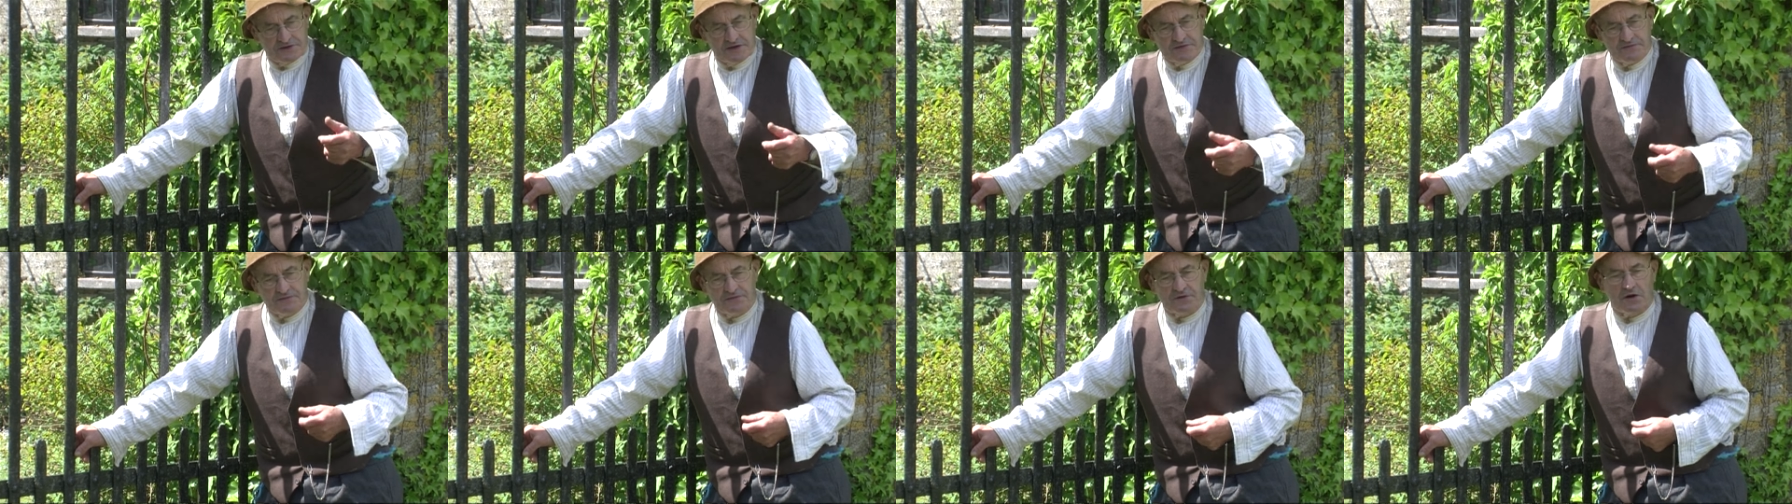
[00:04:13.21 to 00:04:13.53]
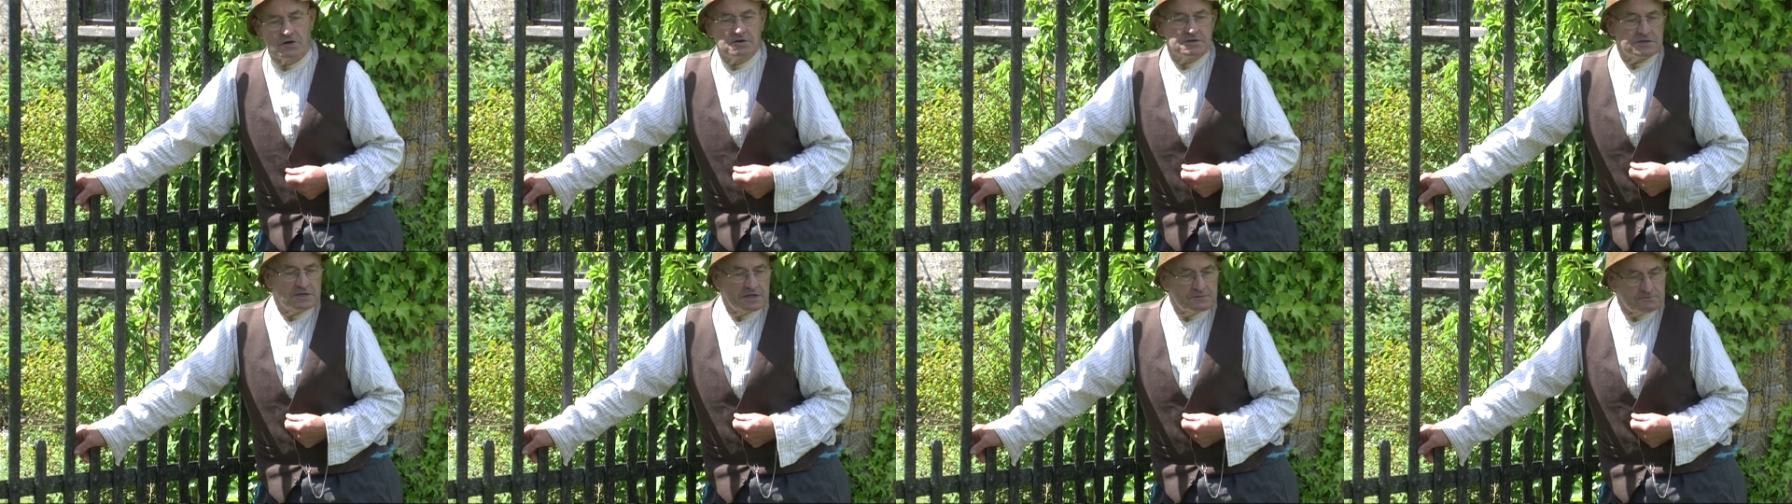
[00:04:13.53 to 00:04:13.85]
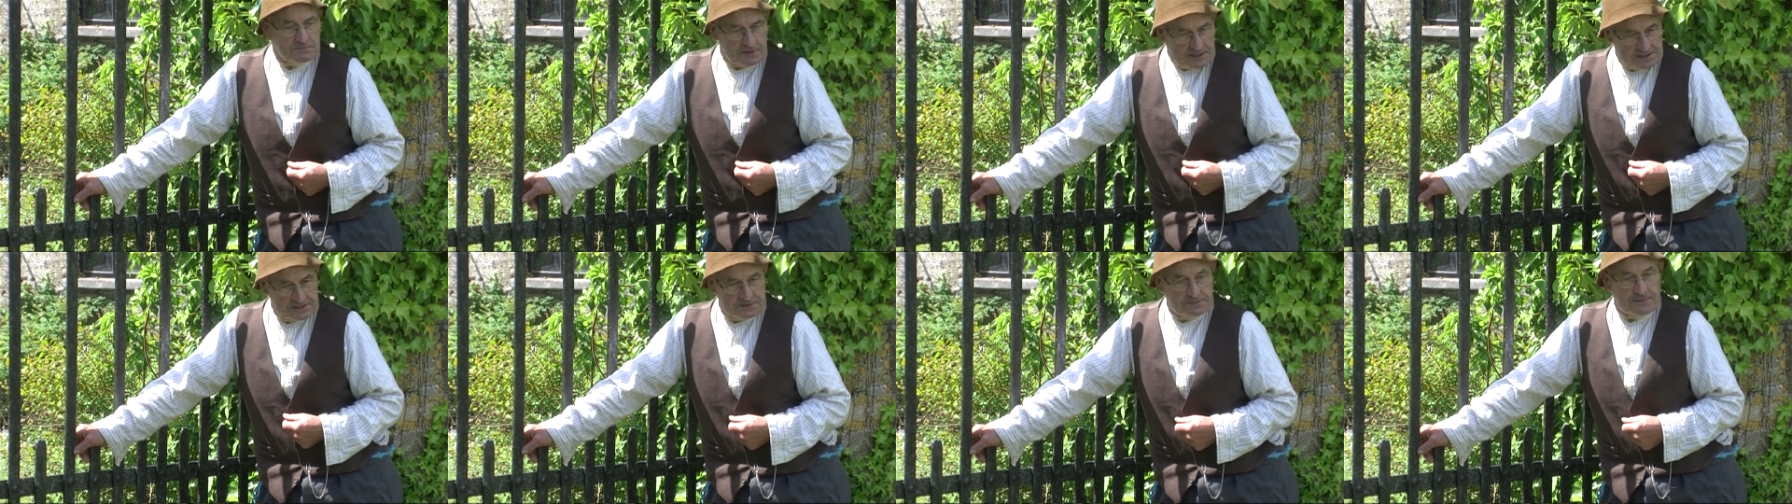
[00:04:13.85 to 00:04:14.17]
in front and
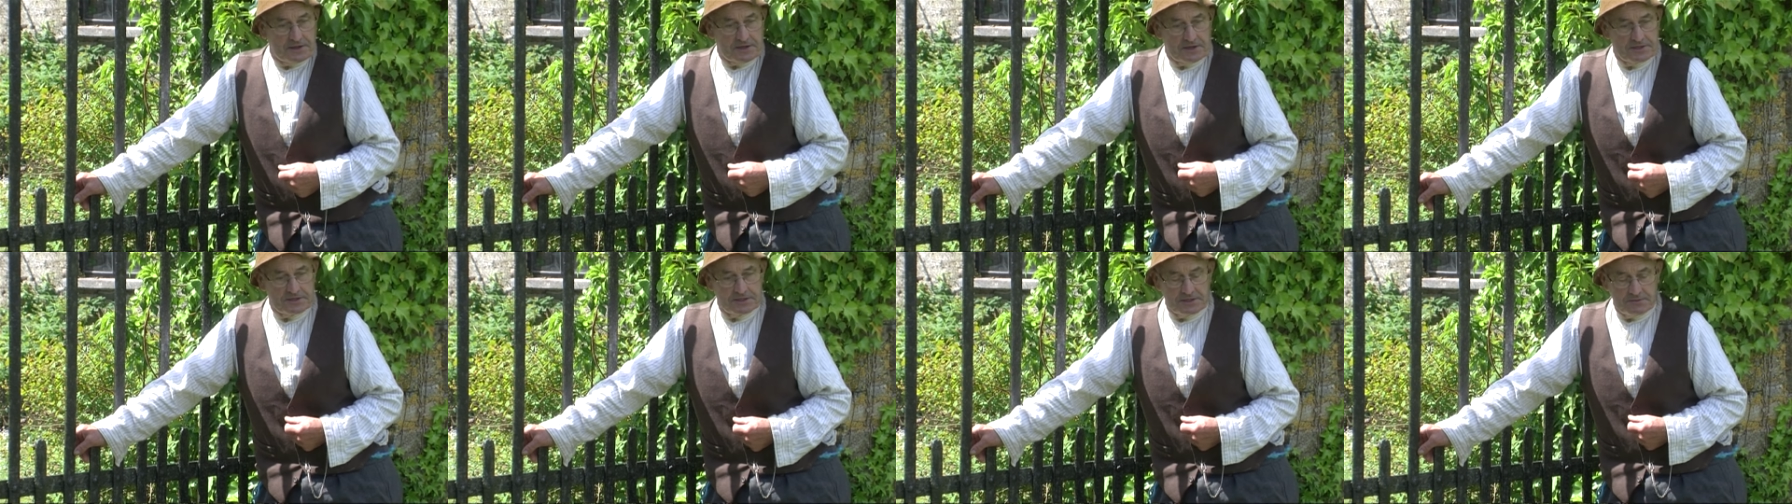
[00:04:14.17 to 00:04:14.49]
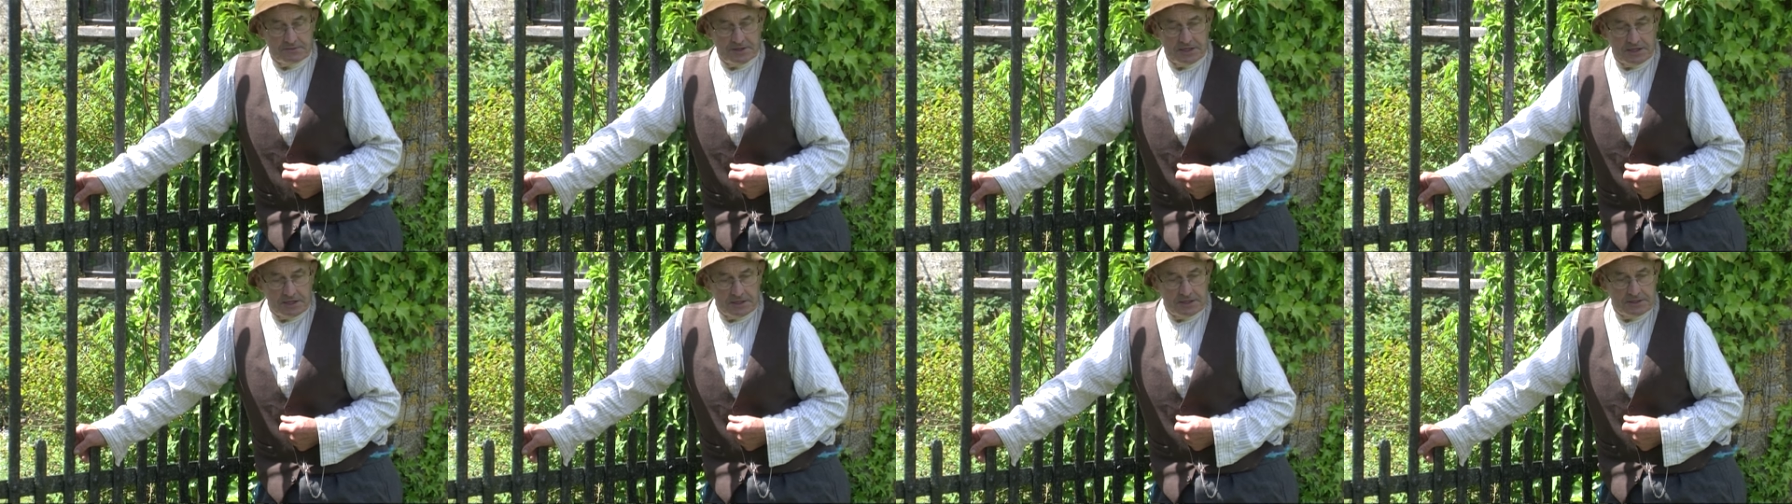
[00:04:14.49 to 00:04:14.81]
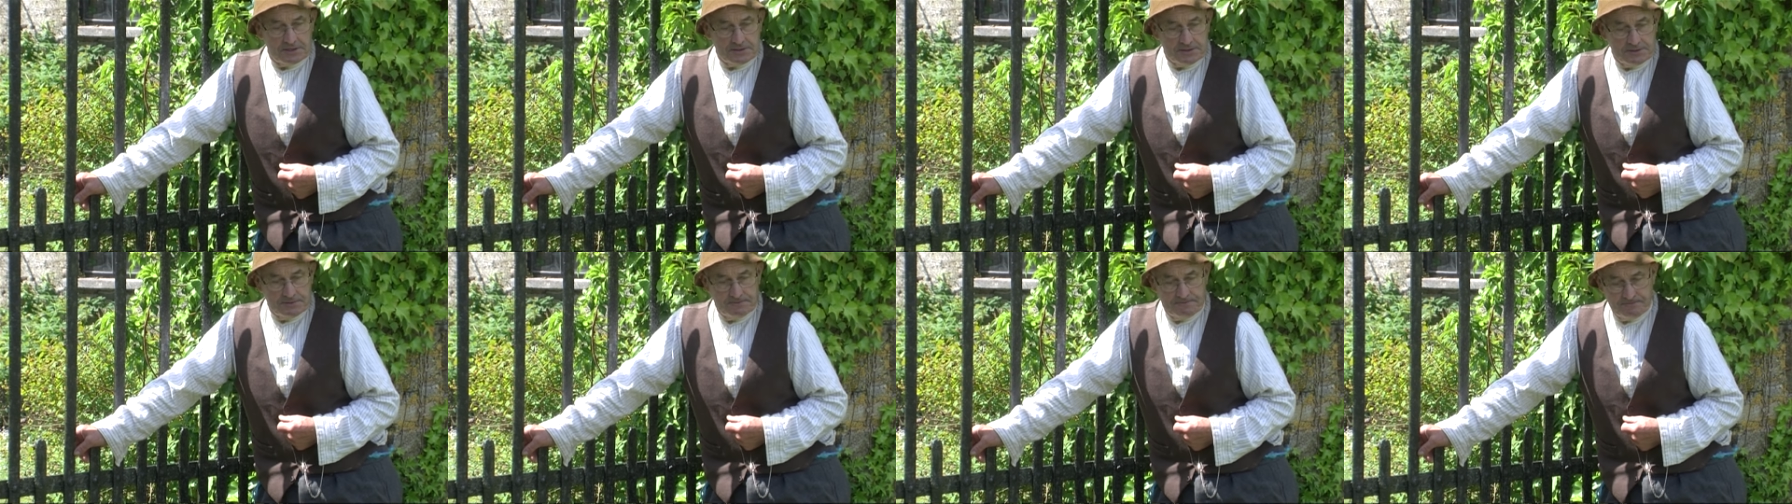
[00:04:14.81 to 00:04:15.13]
Prosperity
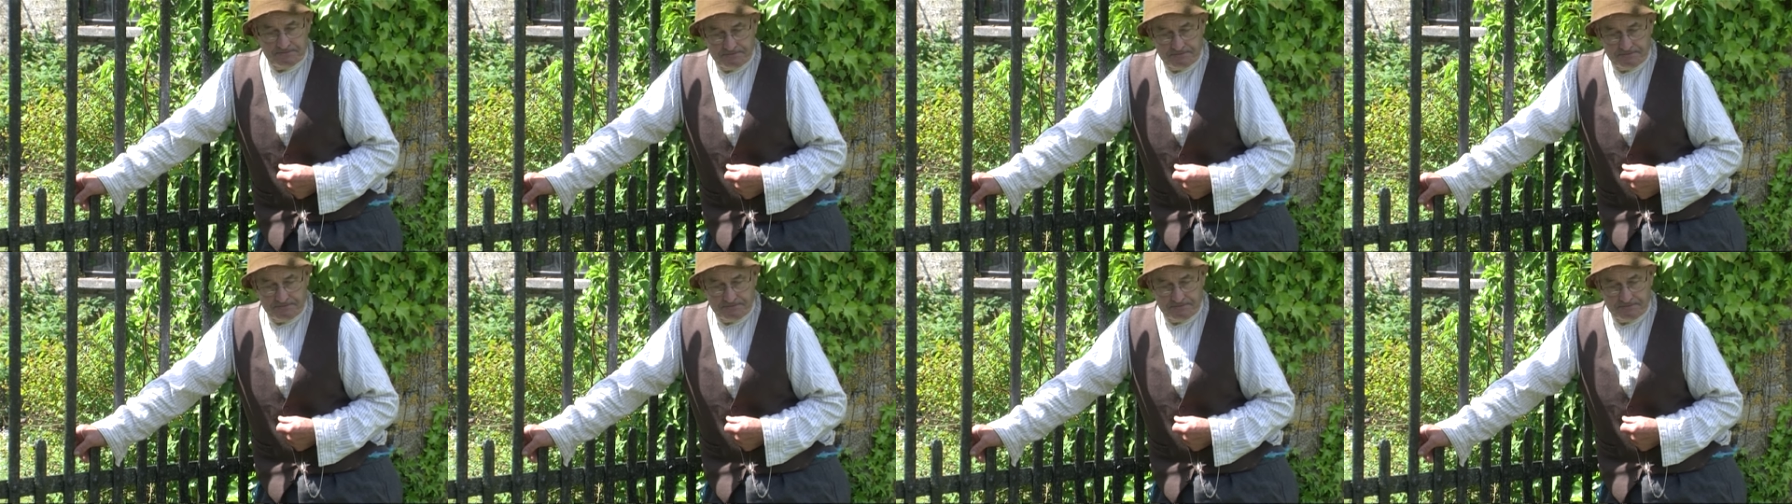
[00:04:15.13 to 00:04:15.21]
behind.